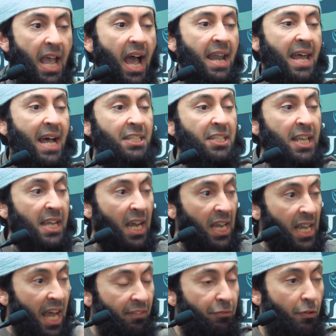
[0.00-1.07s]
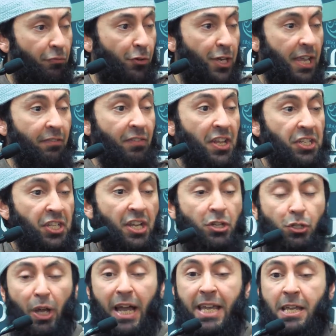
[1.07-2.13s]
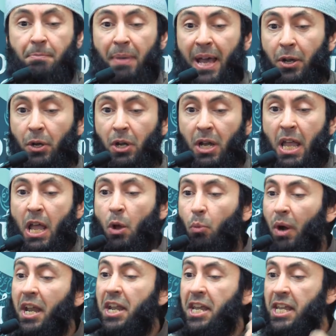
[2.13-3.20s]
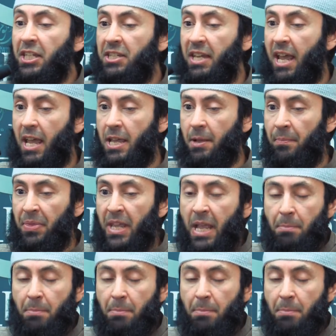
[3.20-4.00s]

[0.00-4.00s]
and asking Allah for forgiveness and trying better, what did he say?